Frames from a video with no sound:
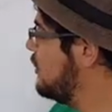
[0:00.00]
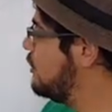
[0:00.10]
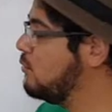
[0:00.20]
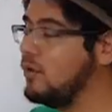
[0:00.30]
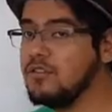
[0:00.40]

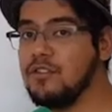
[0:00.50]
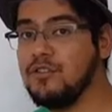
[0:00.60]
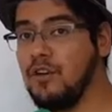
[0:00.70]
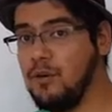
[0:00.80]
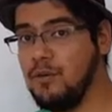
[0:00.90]
You also
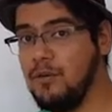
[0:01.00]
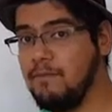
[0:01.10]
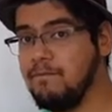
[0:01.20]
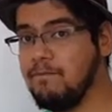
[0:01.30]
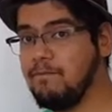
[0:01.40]

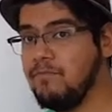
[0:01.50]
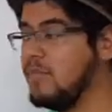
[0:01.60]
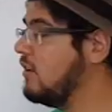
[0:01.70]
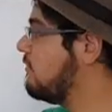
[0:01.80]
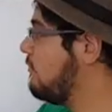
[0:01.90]
know
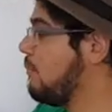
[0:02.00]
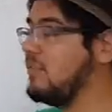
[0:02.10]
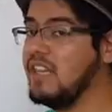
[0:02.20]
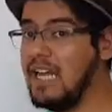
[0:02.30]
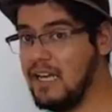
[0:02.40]
from
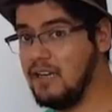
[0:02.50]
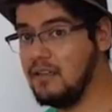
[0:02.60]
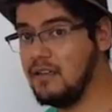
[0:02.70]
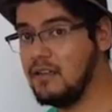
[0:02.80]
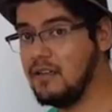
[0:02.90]
there